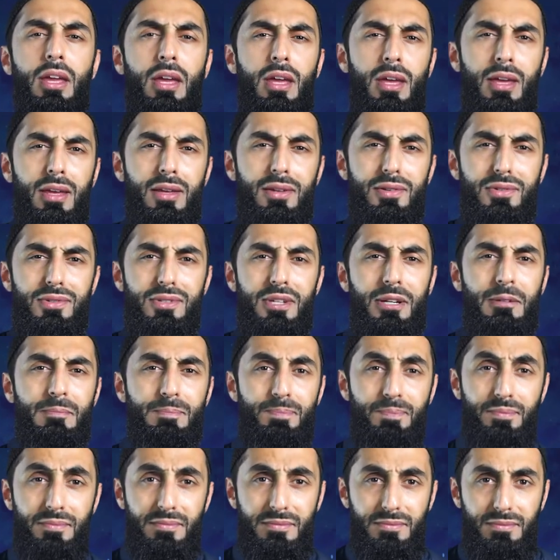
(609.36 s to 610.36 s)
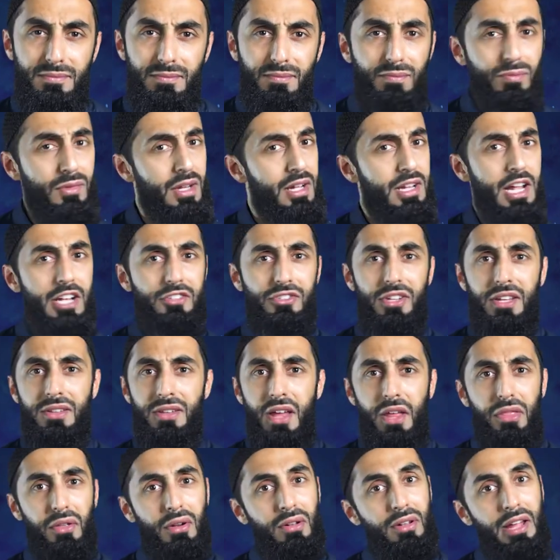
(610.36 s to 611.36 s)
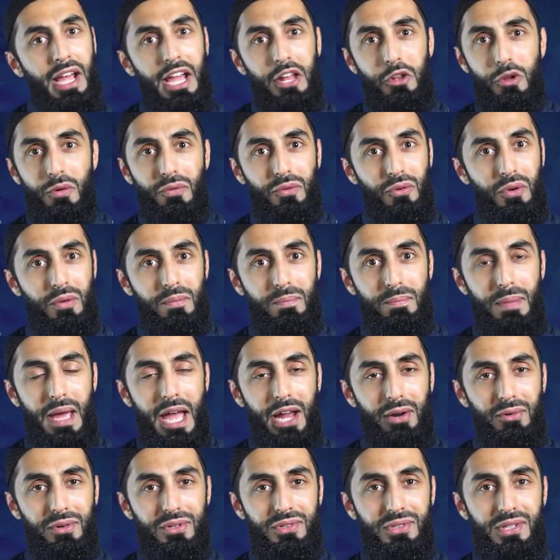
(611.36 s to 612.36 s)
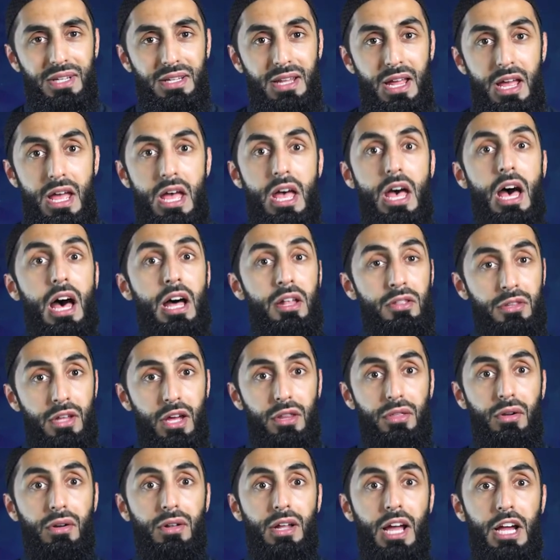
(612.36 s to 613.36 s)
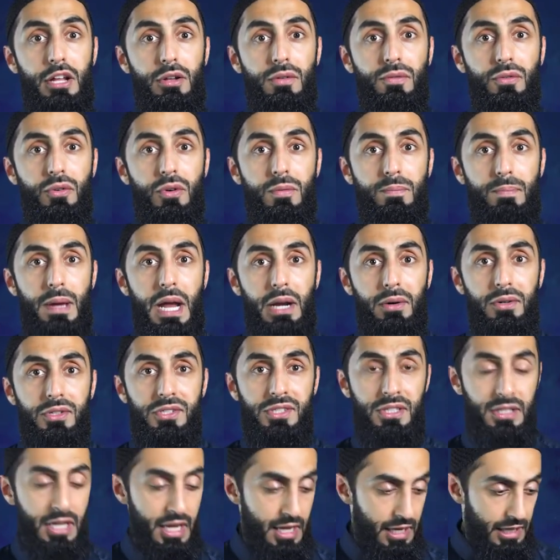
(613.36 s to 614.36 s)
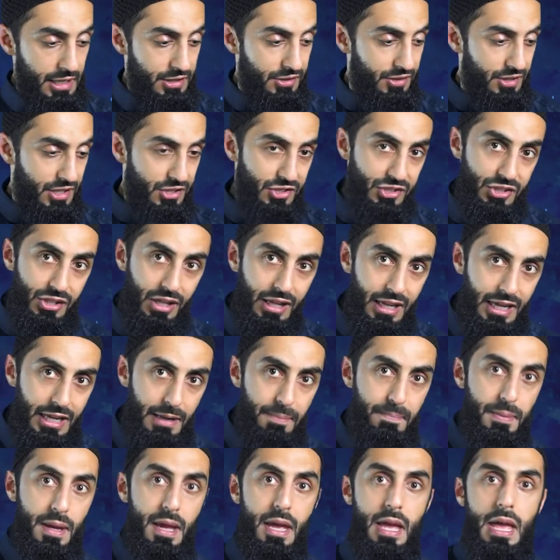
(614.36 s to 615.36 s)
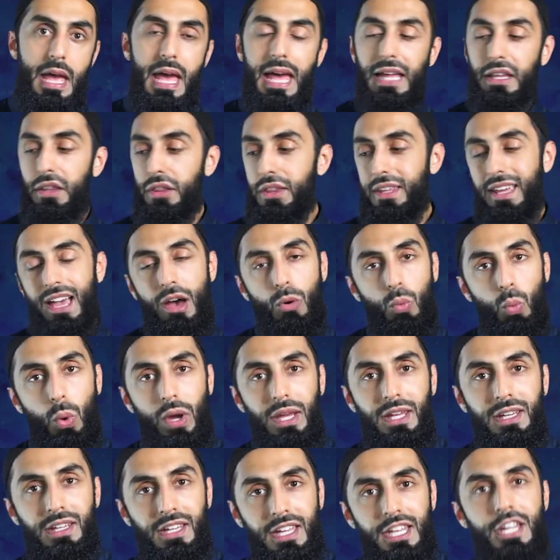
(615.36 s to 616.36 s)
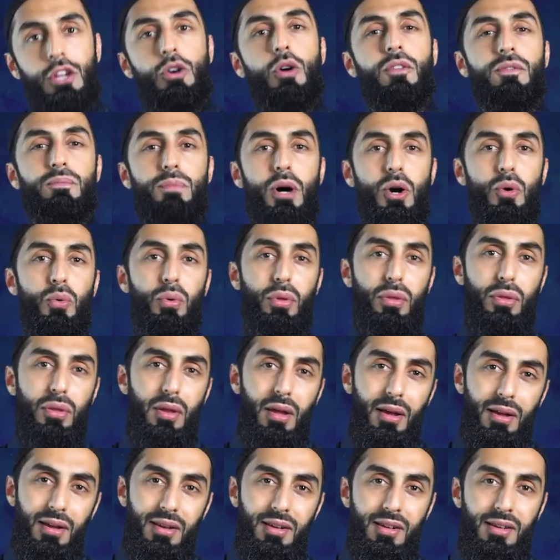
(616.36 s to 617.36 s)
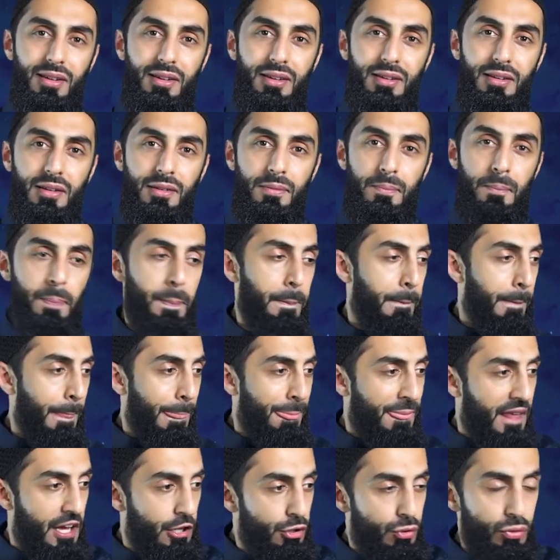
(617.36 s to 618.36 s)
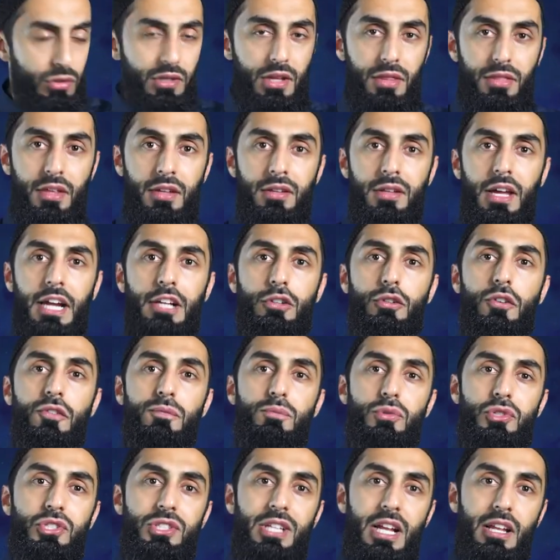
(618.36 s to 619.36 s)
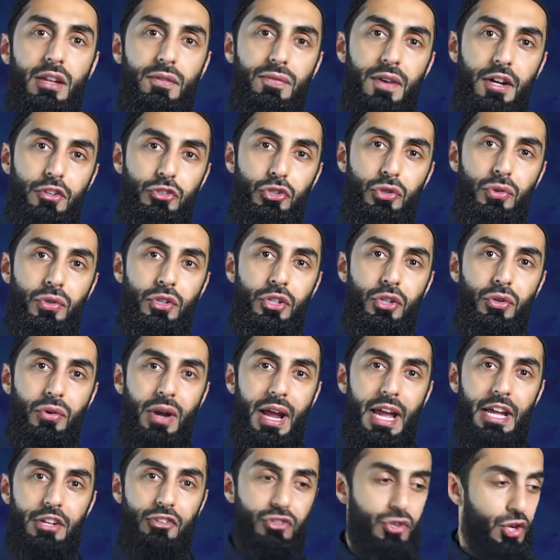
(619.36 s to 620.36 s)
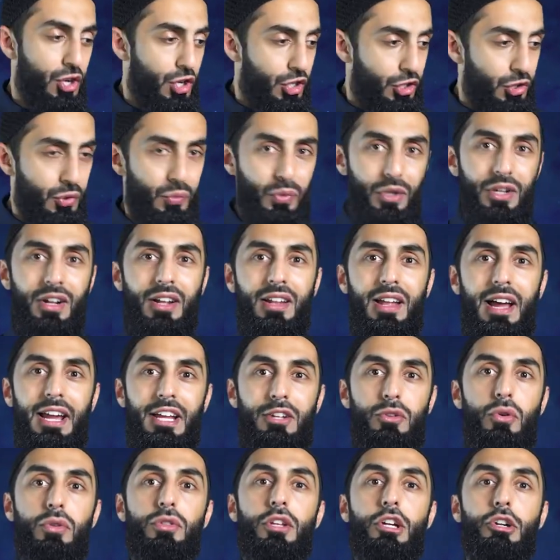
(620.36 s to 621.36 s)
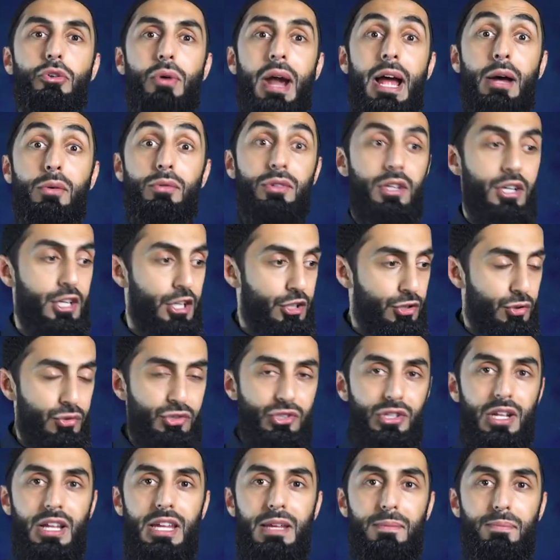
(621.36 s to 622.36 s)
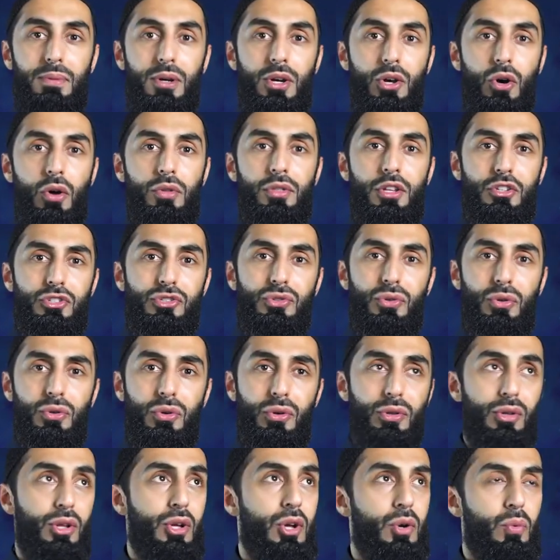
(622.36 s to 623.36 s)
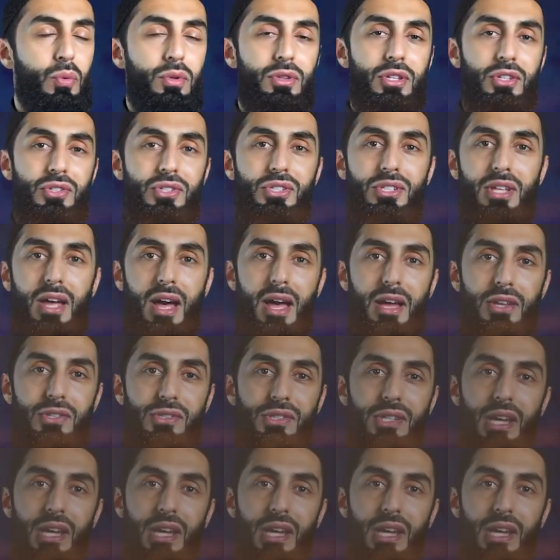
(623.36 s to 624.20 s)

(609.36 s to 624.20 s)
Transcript: ears. That's another line of comparison. Another line of comparison is the sleep and the awakening of both. Look at the night of Muzdalifah during your Hajj. You recline on the ground to sleep on the soil with the stars